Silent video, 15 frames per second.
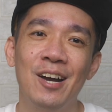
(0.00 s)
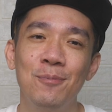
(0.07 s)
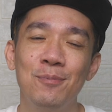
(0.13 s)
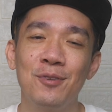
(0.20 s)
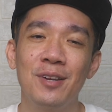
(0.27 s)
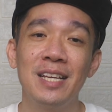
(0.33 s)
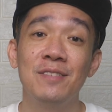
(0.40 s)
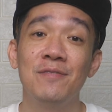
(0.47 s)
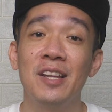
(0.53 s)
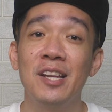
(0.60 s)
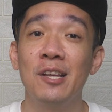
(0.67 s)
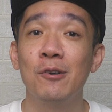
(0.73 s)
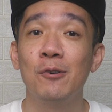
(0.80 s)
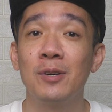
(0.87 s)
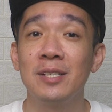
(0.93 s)
hope today's
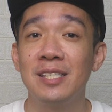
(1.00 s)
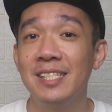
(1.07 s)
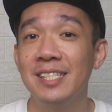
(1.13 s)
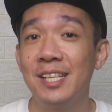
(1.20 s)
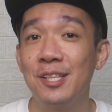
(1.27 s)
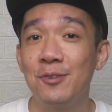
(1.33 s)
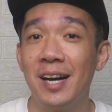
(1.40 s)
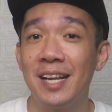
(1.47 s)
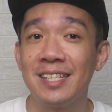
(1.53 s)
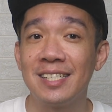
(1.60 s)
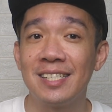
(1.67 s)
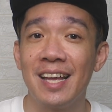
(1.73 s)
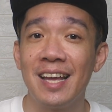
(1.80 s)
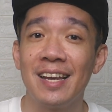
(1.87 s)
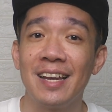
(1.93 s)
video was easy to
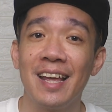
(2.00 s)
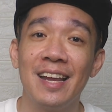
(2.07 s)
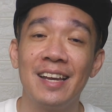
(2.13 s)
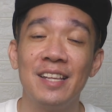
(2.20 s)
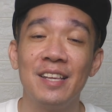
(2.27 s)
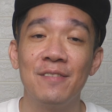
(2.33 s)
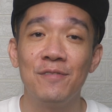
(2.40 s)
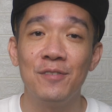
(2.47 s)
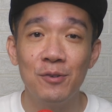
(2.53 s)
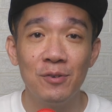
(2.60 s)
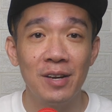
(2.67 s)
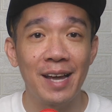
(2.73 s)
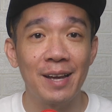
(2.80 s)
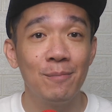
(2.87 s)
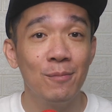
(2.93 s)
understand and if you
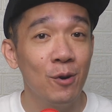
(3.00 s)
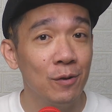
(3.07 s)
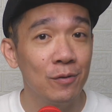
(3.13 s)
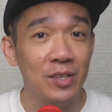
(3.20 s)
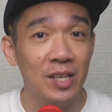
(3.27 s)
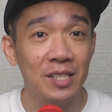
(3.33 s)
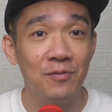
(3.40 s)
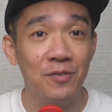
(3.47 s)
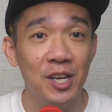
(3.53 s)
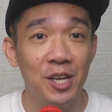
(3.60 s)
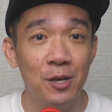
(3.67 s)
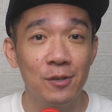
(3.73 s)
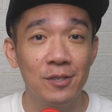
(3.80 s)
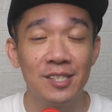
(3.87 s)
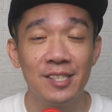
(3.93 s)
like more of such
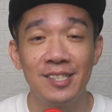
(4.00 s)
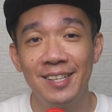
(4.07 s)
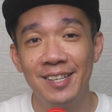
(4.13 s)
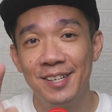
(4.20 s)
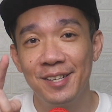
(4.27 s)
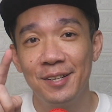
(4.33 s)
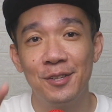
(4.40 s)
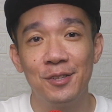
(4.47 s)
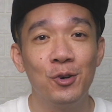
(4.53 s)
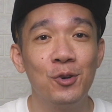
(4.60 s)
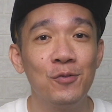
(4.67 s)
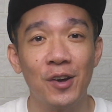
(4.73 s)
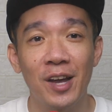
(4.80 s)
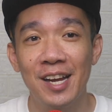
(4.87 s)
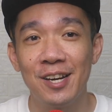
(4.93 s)
videos, don't
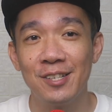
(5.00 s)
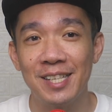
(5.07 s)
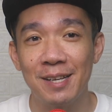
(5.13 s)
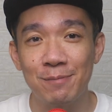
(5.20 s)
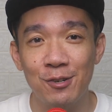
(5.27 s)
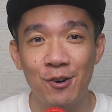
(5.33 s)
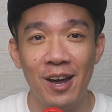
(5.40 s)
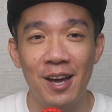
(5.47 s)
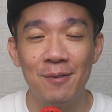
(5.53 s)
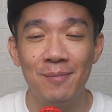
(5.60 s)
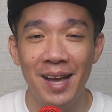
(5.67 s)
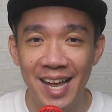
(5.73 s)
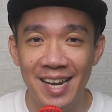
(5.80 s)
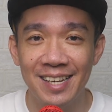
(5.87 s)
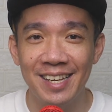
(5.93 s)
forget to subscribe
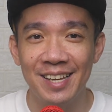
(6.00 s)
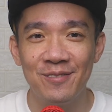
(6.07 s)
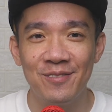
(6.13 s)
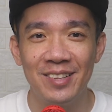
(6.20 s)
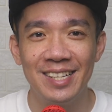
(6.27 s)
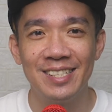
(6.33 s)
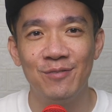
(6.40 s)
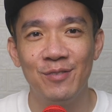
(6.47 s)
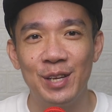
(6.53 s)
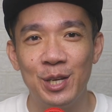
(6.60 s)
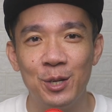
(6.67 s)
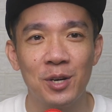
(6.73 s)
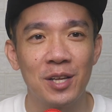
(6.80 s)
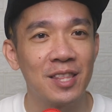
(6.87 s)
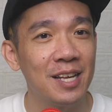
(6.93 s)
and give this
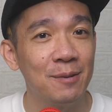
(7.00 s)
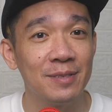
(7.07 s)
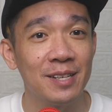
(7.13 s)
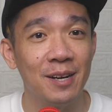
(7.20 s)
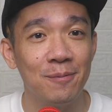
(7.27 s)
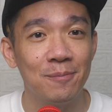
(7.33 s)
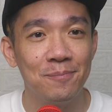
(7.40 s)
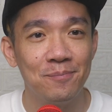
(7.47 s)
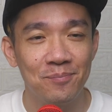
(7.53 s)
video a thumbs up.